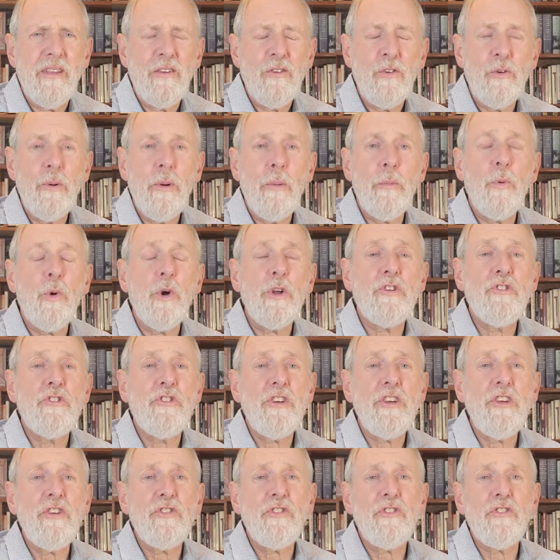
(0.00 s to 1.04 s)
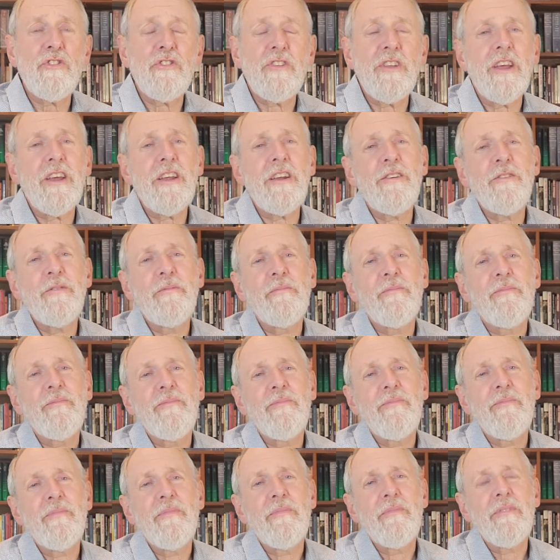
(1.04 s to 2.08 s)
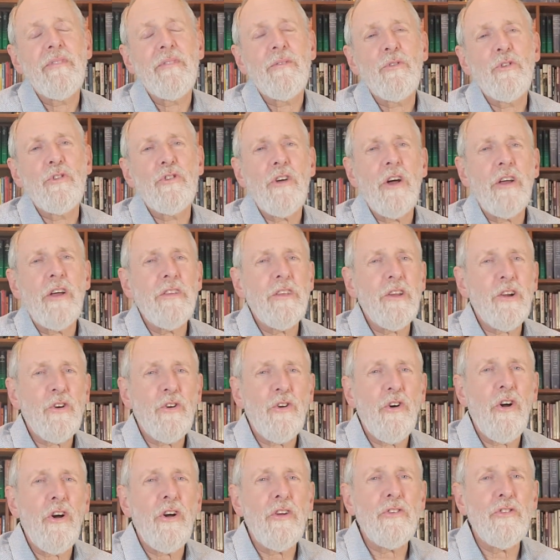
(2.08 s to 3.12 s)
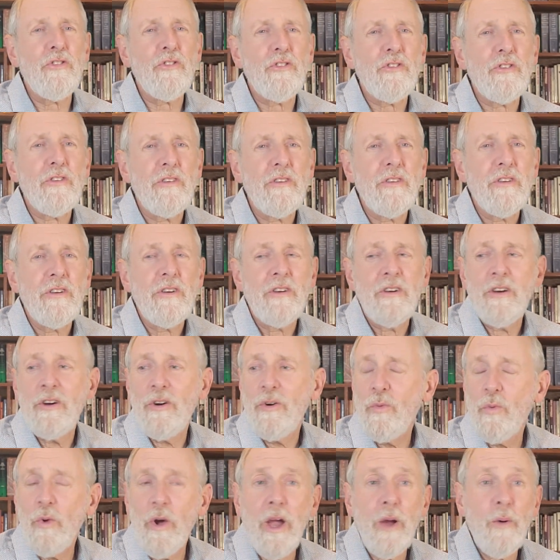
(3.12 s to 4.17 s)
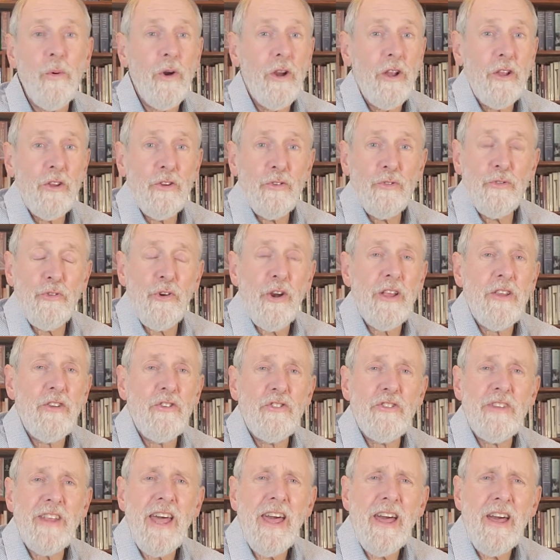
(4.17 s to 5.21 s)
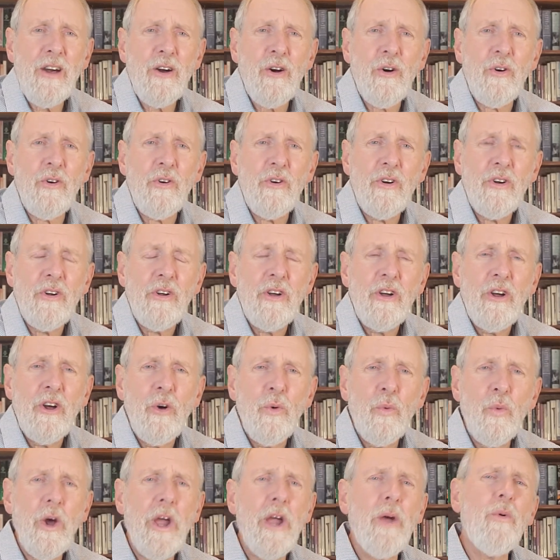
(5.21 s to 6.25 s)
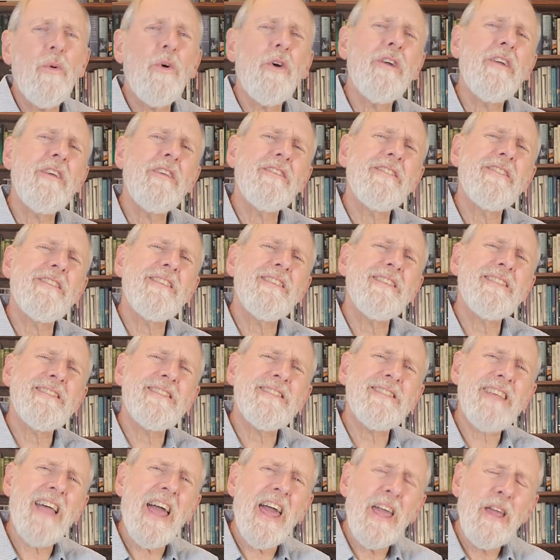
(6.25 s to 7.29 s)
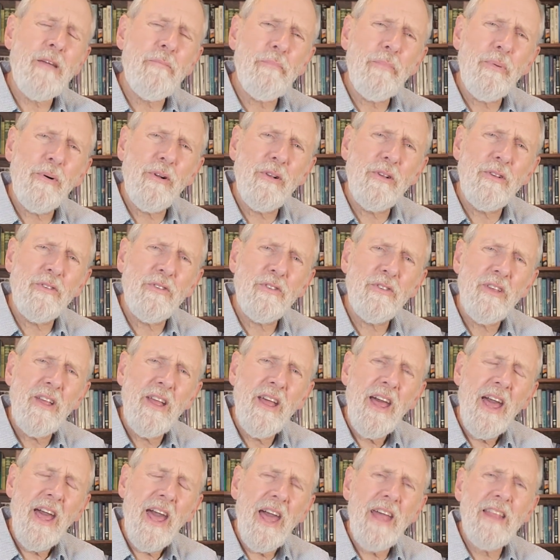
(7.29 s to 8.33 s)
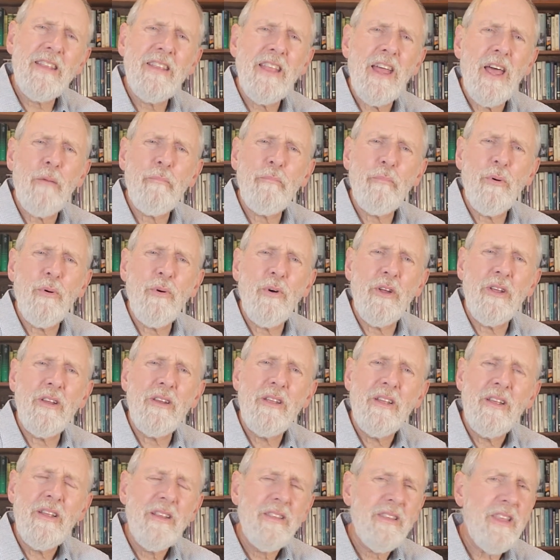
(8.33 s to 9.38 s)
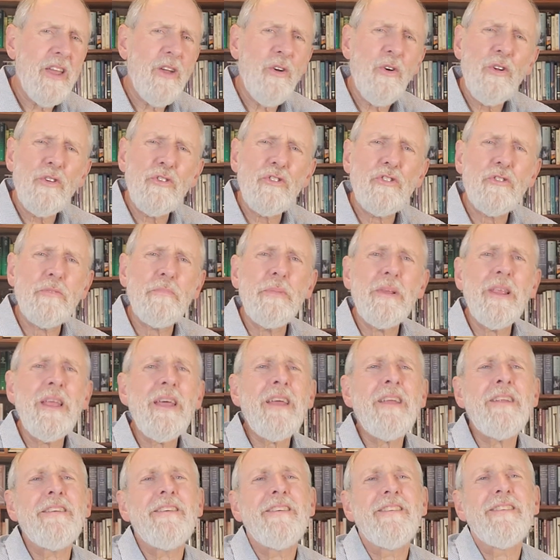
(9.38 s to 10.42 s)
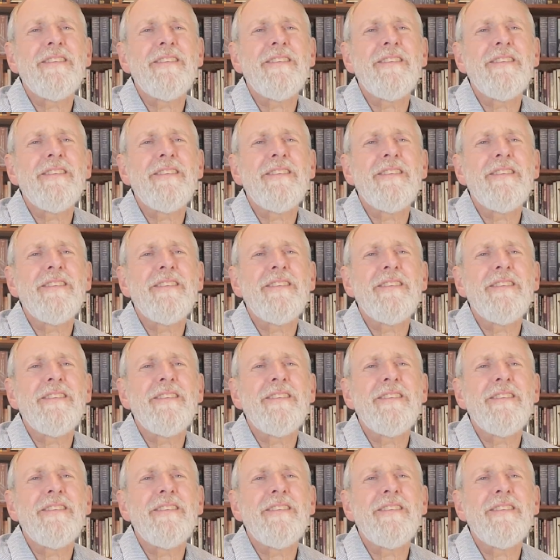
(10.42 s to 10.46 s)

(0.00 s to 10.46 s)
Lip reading: You remember what Jesus did? He was on the cross. Where were his friends now? Where were his disciples at that point? They all split.